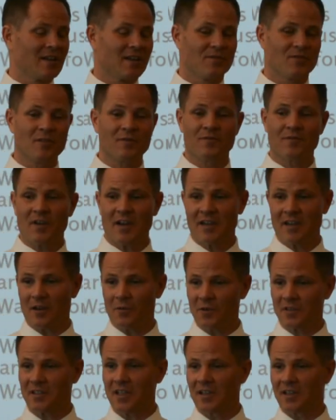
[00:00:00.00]
If you can find out
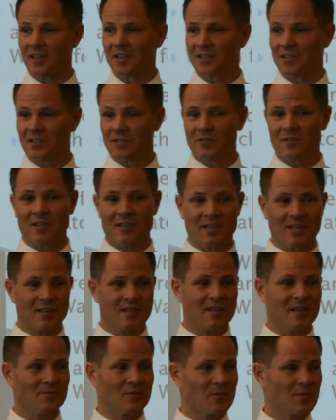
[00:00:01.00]
what that is, you can
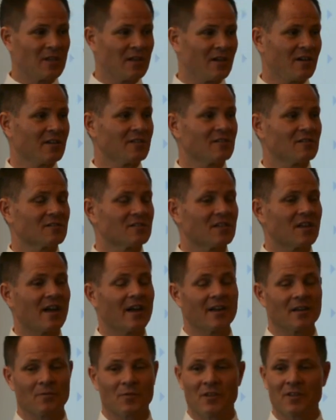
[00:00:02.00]
get them to be on your
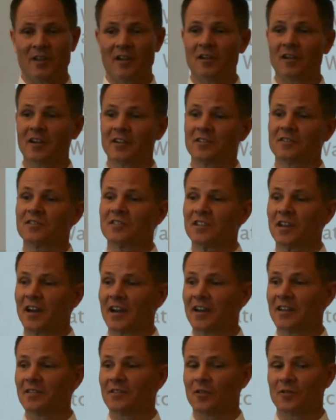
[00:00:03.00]
side. And when they're on your
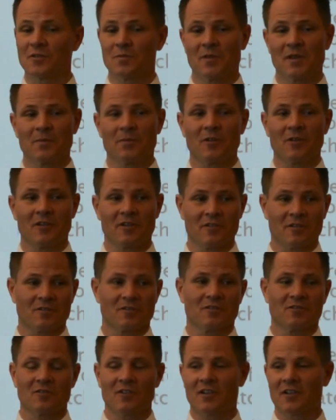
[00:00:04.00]
side, those people are your
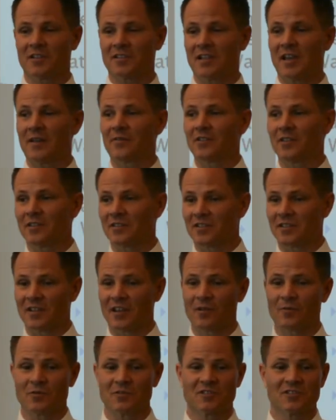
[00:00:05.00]
strongest advocates and
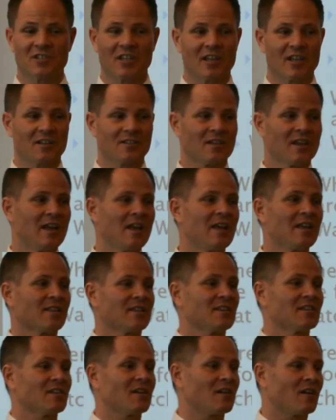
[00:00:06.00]
they will change.
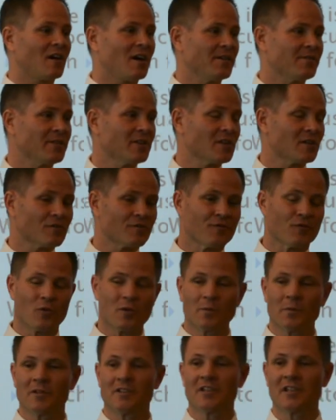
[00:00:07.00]
These aren't often your
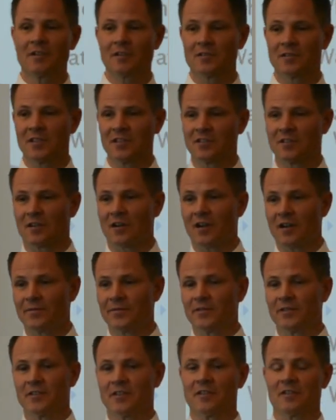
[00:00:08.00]
formal leaders, these are
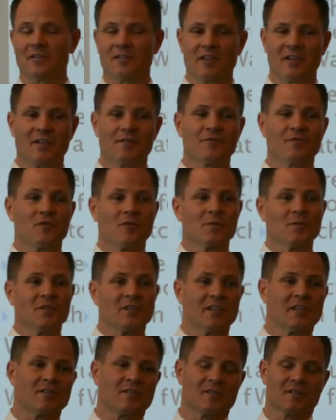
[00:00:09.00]
often your informal
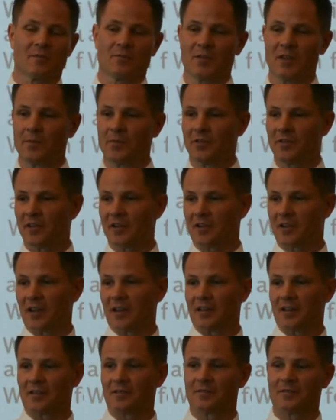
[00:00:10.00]
leaders, the people that are
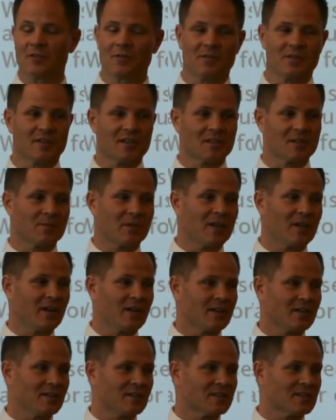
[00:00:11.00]
kind of doing things
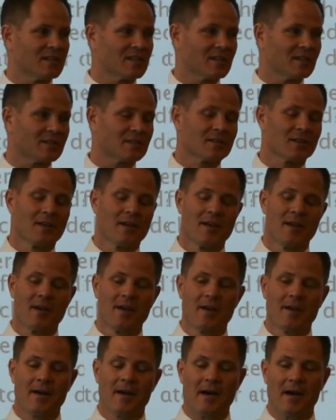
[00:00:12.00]
behind the scenes.
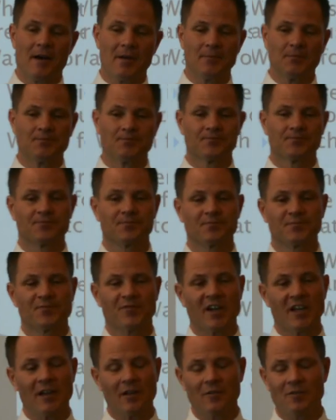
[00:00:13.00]
Um,
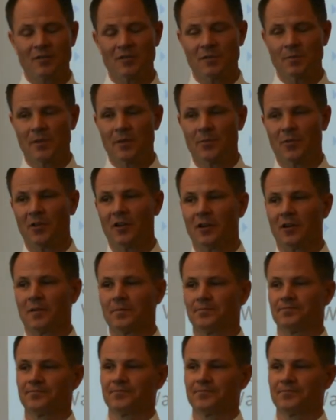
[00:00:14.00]
find out who those people are